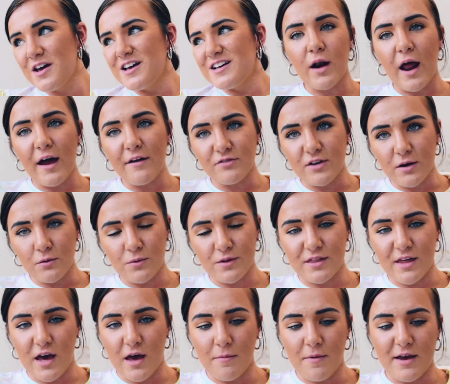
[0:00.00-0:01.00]
What I've done with
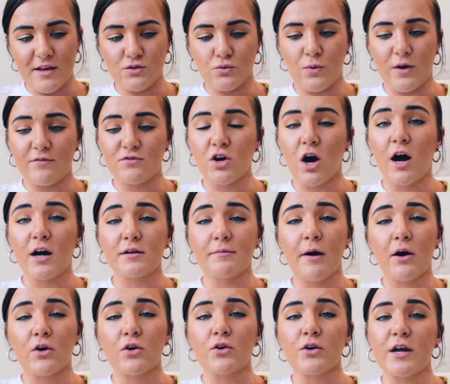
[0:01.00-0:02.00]
them is we've talked
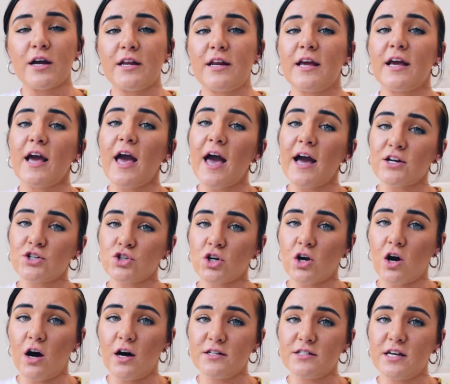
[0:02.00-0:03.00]
about creating extra
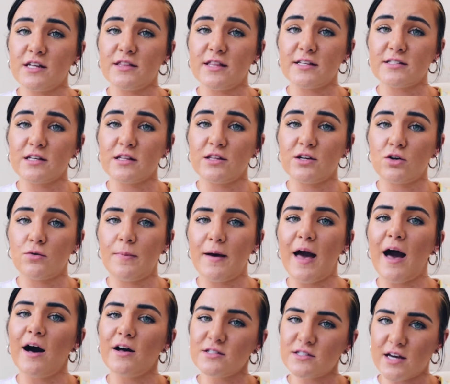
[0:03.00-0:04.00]
content that's a little
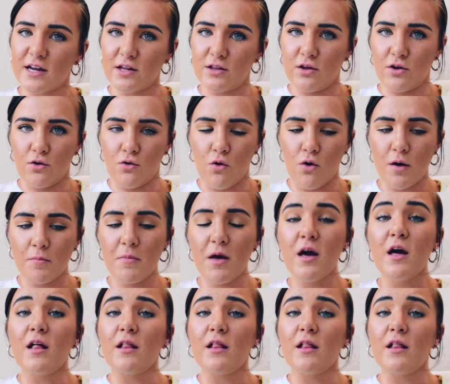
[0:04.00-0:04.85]
bit outside of their norm.